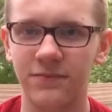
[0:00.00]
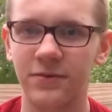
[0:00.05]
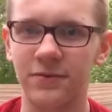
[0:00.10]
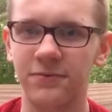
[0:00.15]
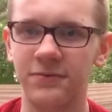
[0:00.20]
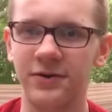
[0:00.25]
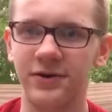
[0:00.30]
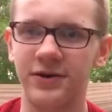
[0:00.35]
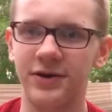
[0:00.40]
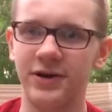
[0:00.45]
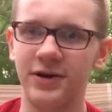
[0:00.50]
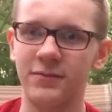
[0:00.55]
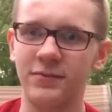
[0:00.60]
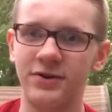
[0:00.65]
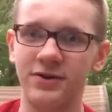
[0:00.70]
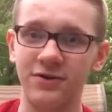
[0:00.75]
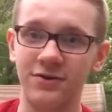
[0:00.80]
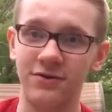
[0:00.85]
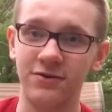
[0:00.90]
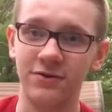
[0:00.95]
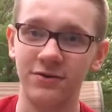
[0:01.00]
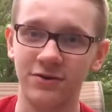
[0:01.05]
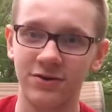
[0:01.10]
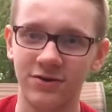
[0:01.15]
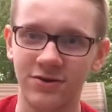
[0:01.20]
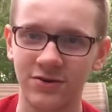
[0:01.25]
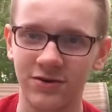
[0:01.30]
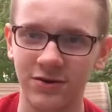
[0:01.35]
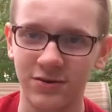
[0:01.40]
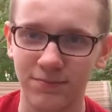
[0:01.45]
what him and
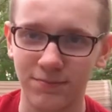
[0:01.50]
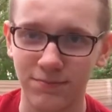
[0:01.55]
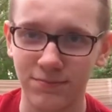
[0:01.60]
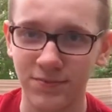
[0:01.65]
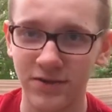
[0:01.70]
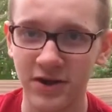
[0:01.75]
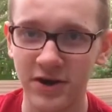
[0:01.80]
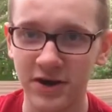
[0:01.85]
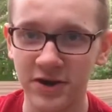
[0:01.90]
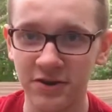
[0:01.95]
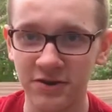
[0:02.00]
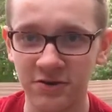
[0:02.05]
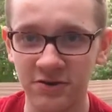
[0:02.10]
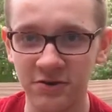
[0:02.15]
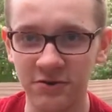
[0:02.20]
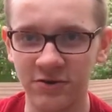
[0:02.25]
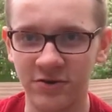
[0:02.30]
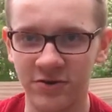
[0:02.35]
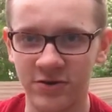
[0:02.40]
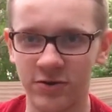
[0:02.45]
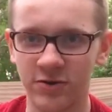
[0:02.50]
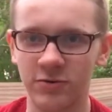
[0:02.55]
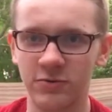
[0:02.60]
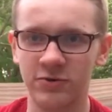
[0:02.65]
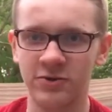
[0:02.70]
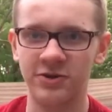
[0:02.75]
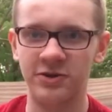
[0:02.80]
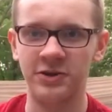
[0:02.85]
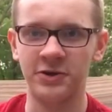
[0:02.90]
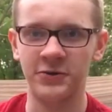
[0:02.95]
Deutscher
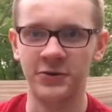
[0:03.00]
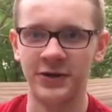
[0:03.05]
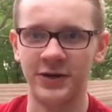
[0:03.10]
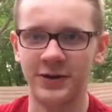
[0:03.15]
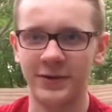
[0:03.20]
was doing.